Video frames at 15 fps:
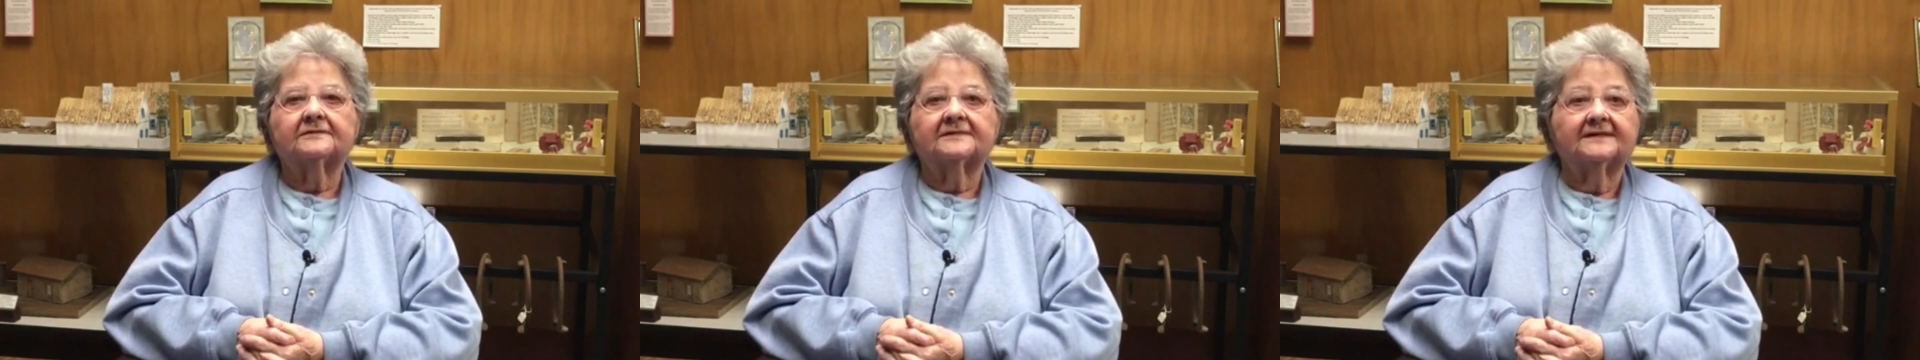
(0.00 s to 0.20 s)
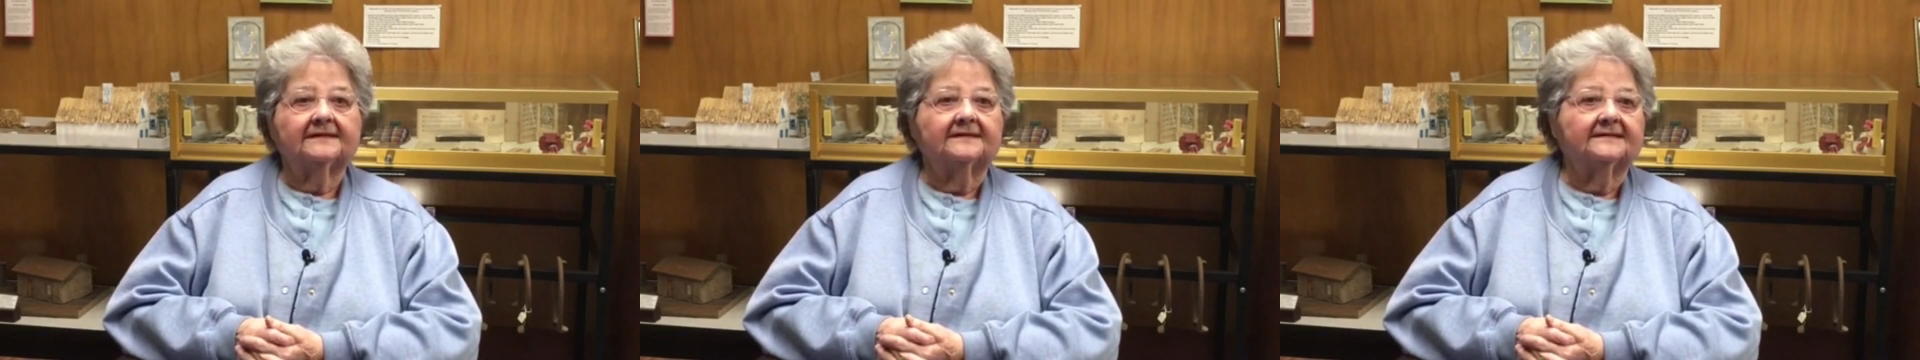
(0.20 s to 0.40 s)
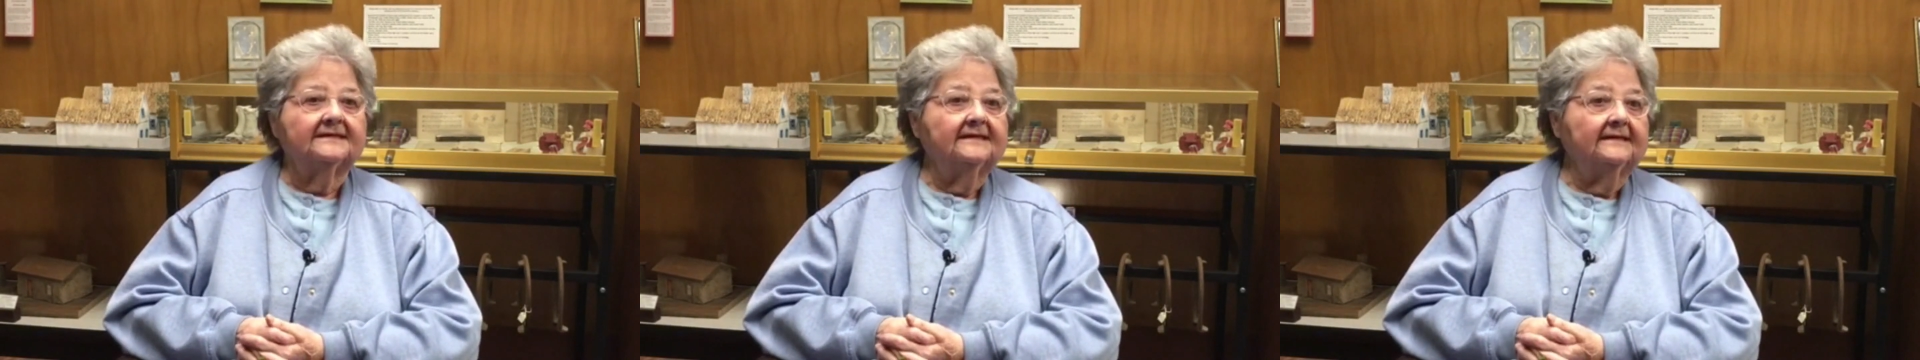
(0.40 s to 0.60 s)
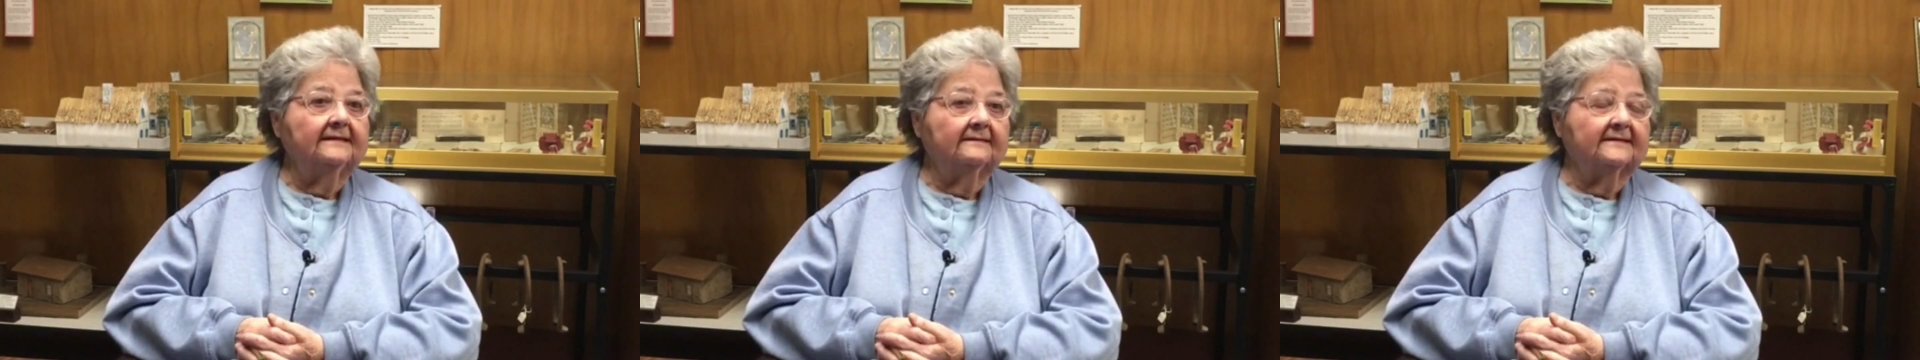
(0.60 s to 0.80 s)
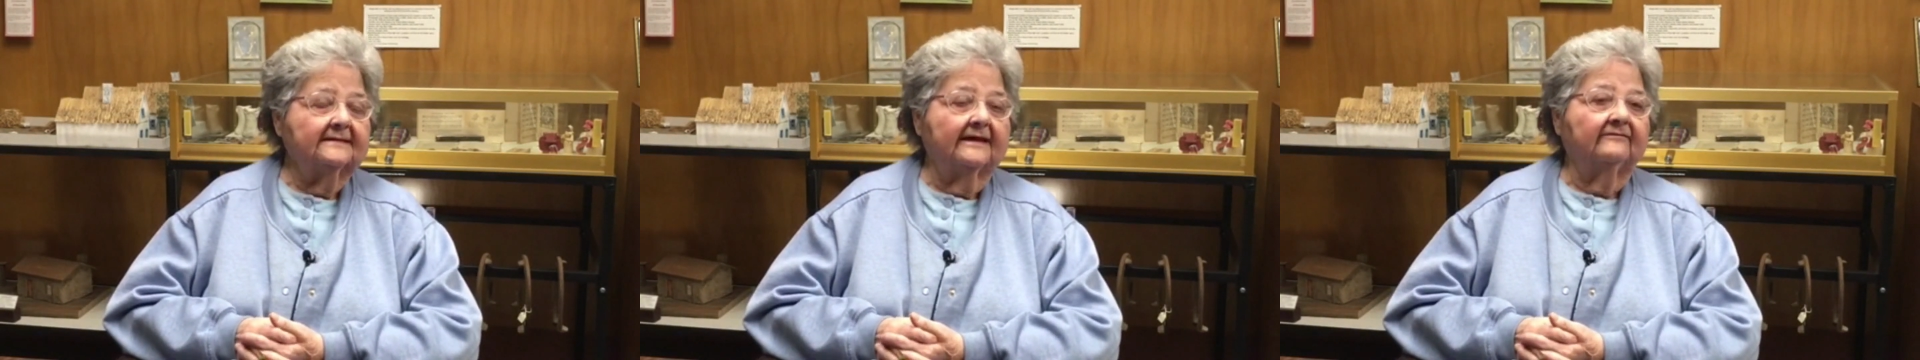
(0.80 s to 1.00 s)

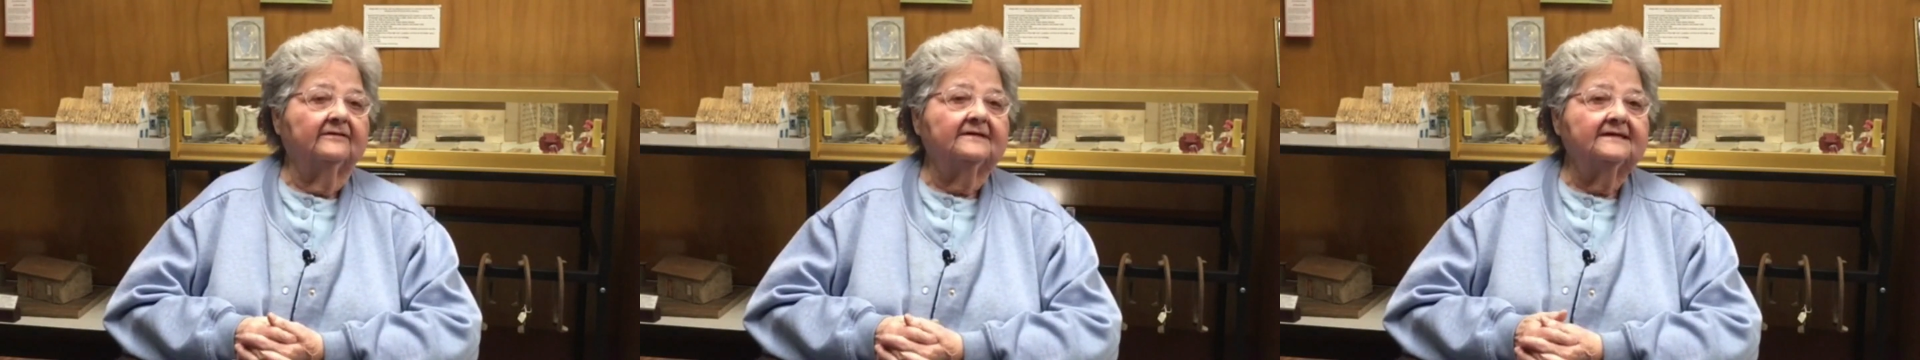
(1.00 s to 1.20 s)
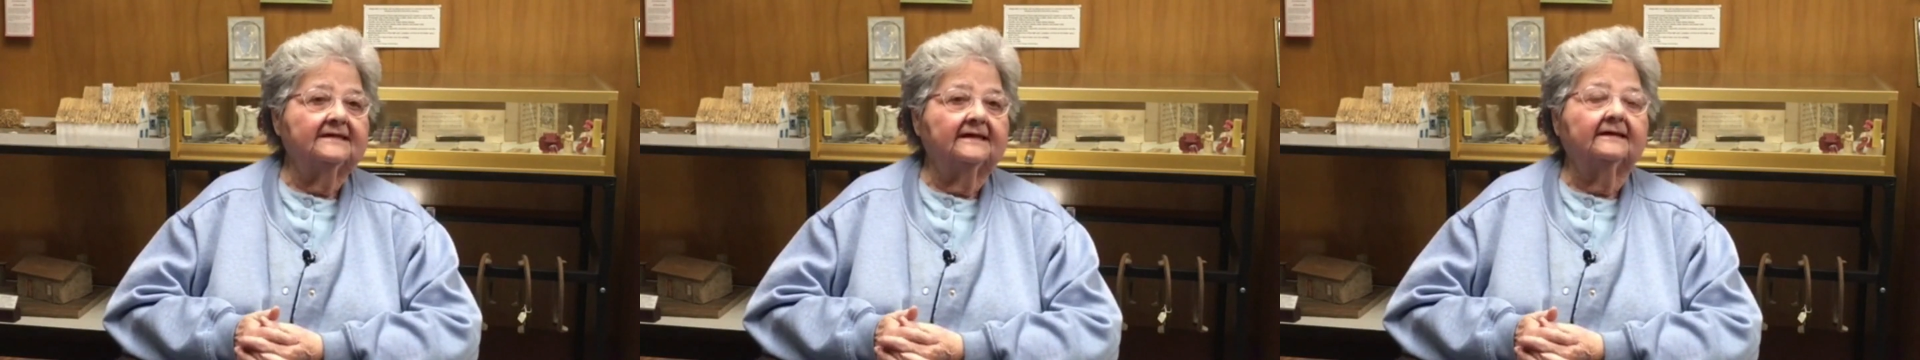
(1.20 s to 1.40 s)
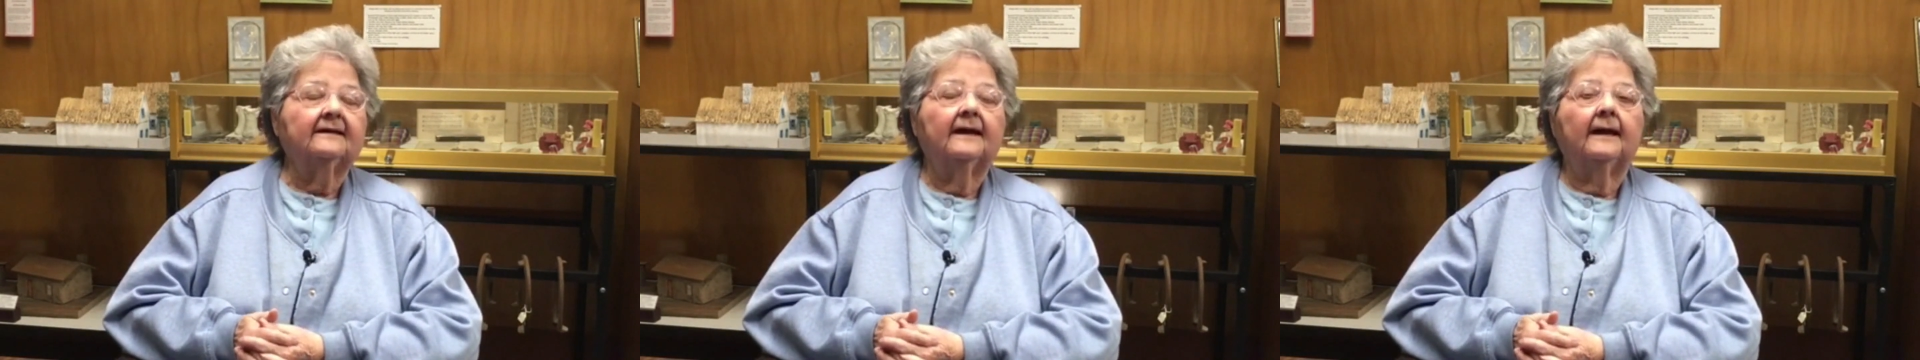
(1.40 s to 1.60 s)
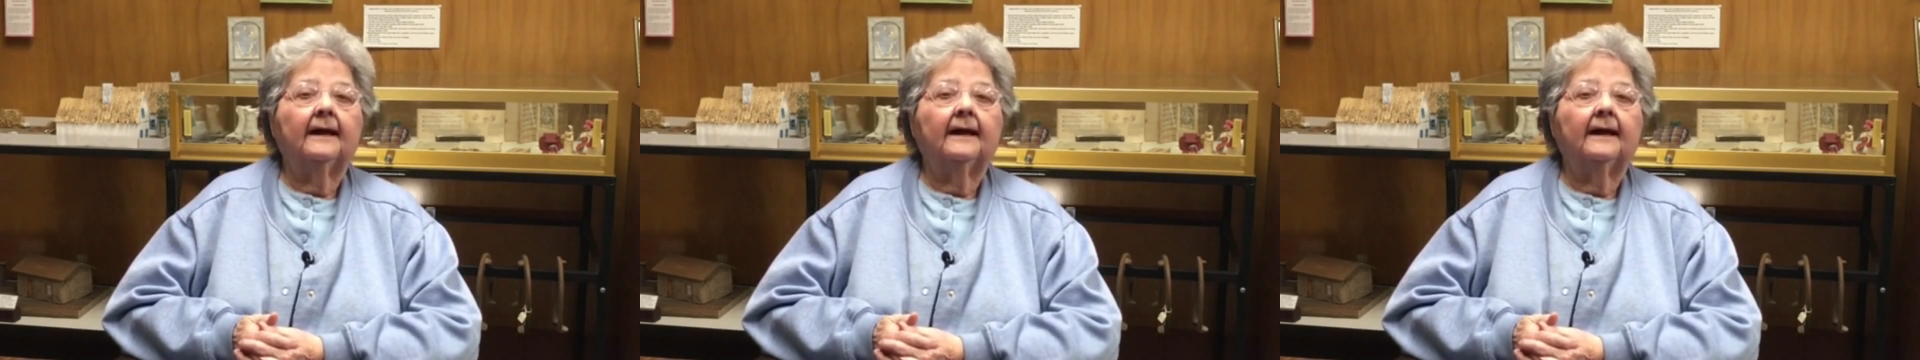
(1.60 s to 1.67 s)
16, 17.